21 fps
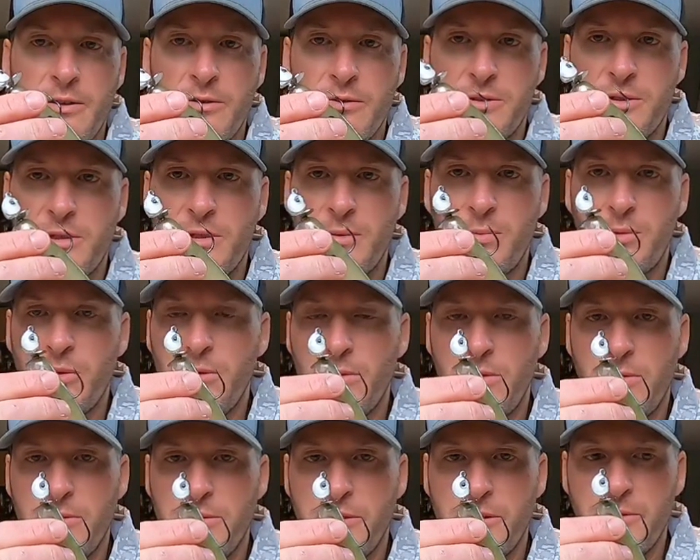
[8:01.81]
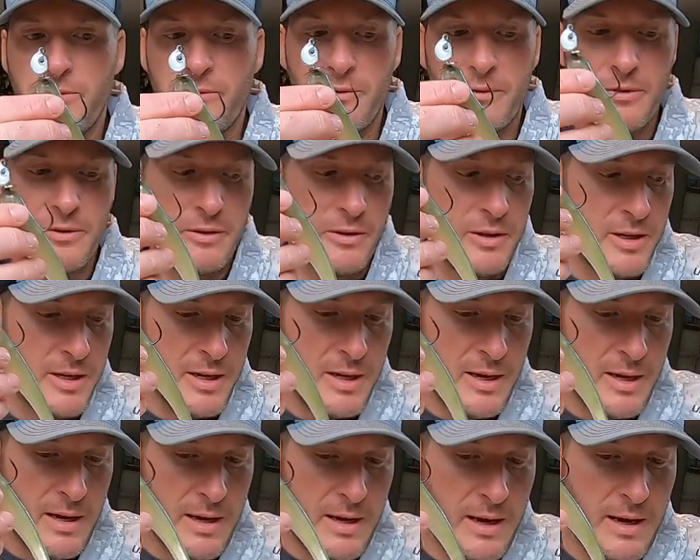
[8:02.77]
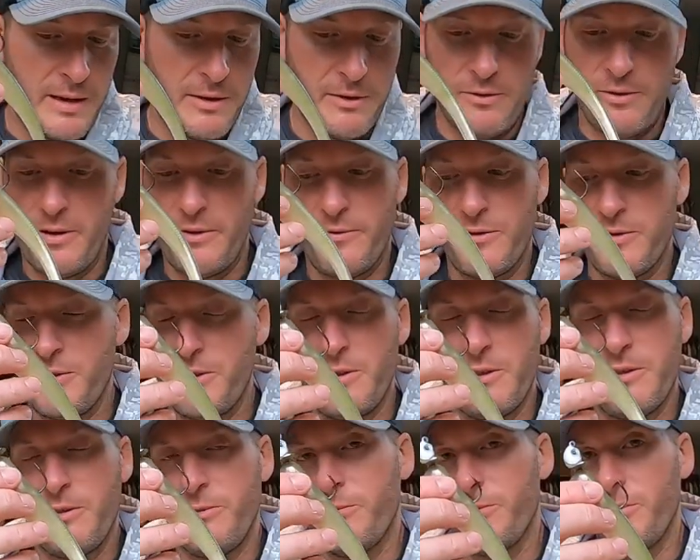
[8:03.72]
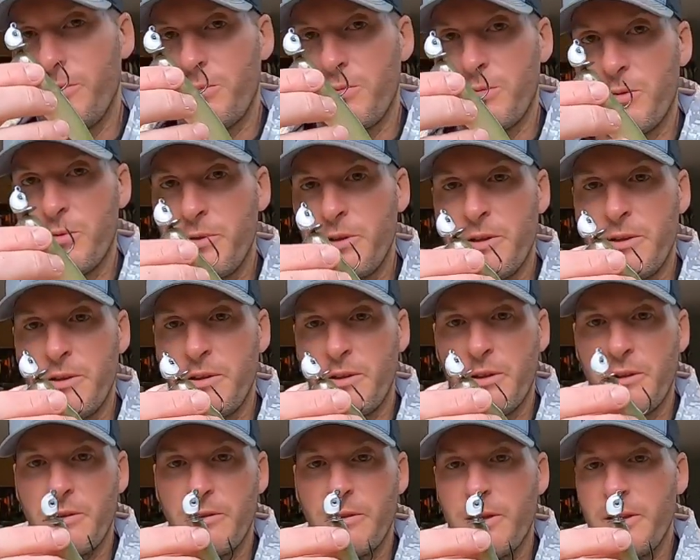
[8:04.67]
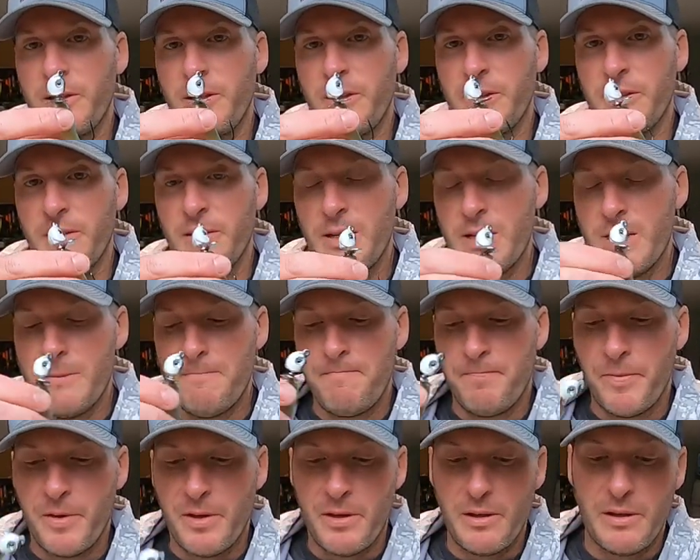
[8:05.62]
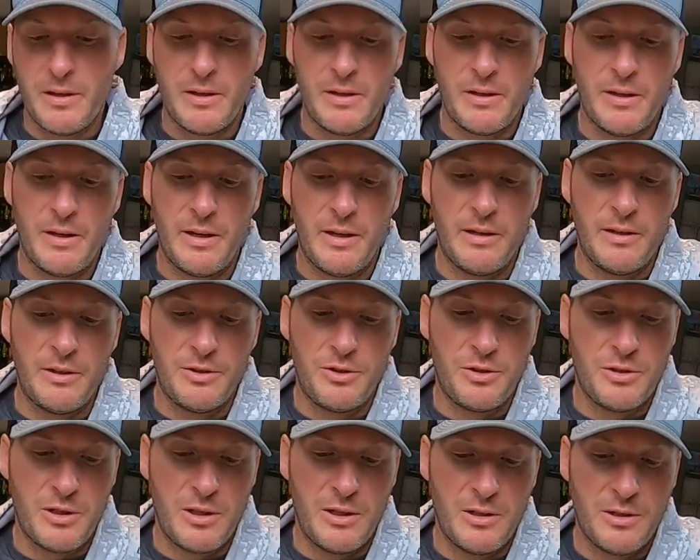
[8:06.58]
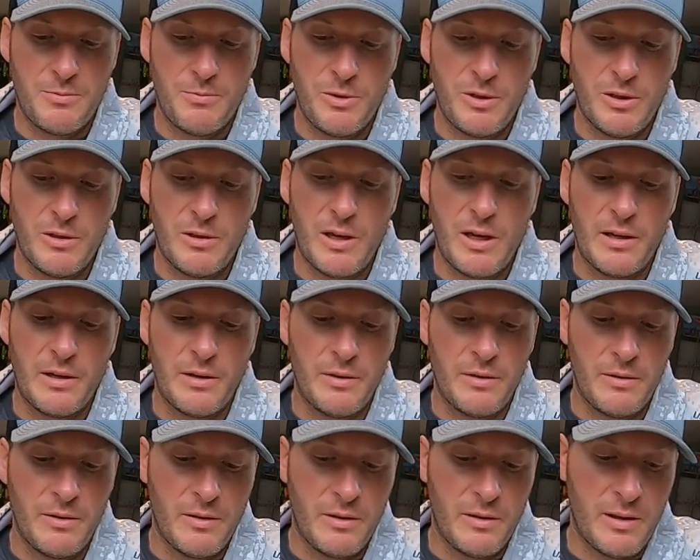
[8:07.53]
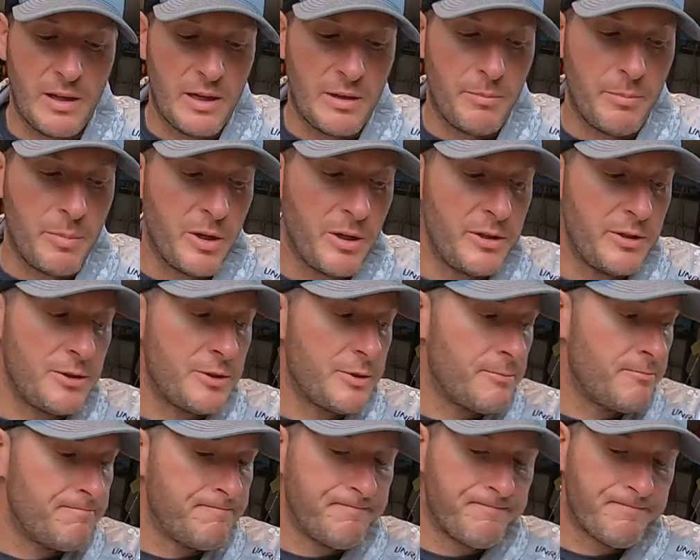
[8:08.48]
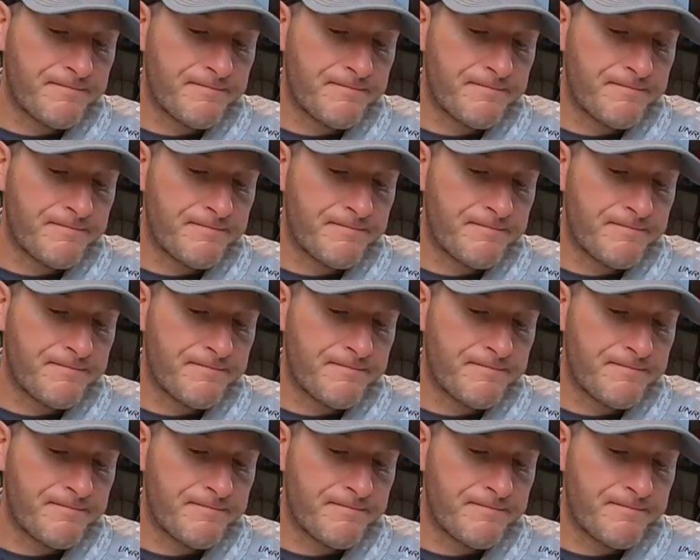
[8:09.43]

you know, it's something a little different. I don't ever see anyone throwing anything like it. And it just gets me a lot of bites.